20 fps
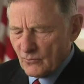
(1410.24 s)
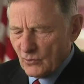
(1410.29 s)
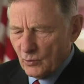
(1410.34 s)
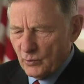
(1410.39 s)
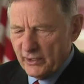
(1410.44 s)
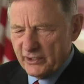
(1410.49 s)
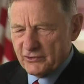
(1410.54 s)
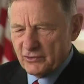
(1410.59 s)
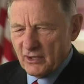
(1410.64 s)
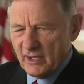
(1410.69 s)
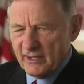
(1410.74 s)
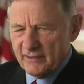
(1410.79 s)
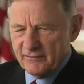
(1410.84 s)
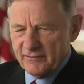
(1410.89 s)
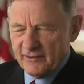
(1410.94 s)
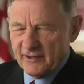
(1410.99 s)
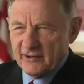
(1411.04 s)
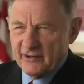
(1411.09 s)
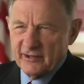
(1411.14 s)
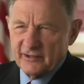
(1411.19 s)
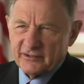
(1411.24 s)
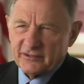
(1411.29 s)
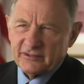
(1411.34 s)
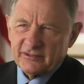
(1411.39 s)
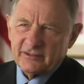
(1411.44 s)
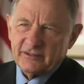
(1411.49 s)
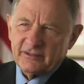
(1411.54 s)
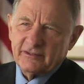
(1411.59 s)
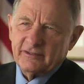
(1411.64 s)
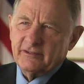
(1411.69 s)
we tried various
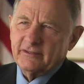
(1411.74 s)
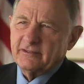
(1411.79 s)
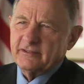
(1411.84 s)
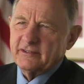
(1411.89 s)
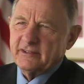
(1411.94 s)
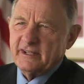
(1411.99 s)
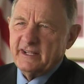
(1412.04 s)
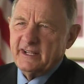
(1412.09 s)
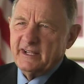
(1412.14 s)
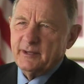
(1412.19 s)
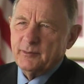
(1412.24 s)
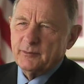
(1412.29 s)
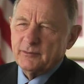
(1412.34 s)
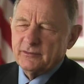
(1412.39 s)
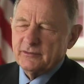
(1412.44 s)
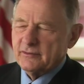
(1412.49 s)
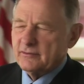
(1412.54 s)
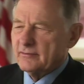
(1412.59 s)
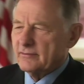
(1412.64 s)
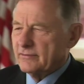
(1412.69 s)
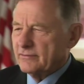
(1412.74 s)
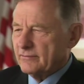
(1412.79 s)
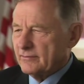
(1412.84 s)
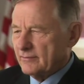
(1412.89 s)
schemes of